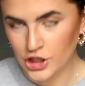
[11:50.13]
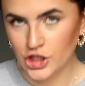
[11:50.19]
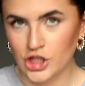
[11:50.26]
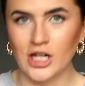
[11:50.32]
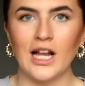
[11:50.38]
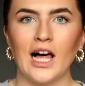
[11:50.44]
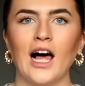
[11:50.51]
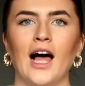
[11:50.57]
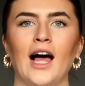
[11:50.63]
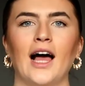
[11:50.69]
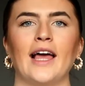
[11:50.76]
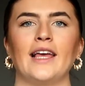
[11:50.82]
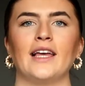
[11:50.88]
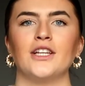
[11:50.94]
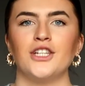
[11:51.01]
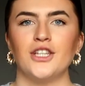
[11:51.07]

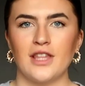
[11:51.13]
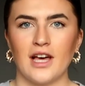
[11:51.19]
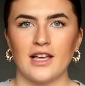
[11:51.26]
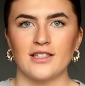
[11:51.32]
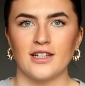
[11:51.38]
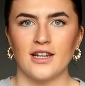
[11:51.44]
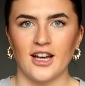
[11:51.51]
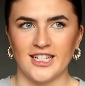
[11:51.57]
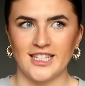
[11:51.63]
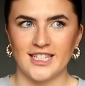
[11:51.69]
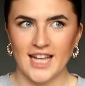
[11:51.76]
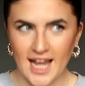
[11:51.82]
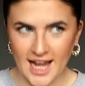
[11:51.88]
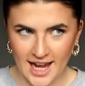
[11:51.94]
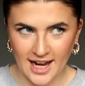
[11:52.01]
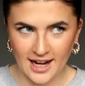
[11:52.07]
July
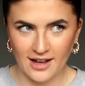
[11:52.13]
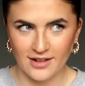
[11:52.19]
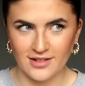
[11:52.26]
2019.